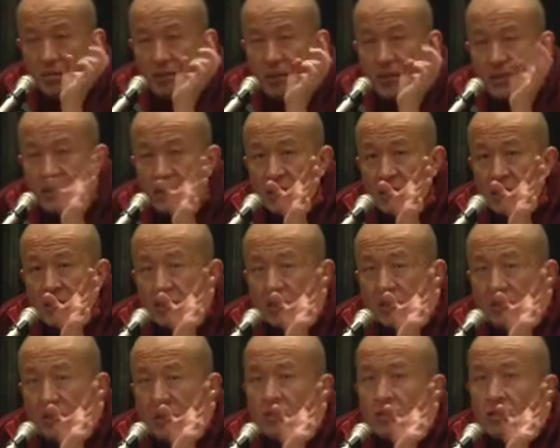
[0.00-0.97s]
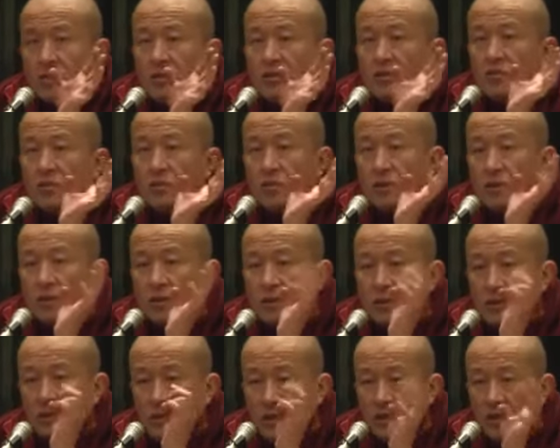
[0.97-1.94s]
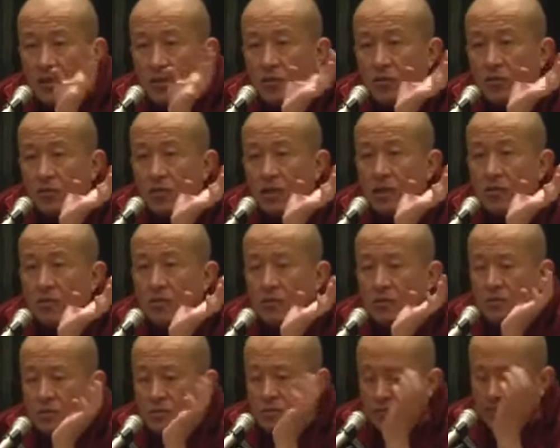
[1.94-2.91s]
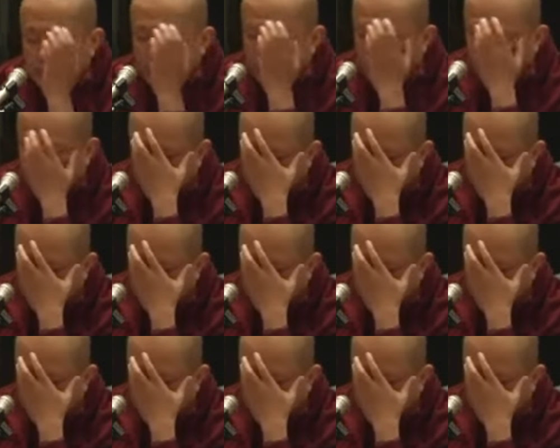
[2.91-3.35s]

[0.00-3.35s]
bless this with letter Om Ahum.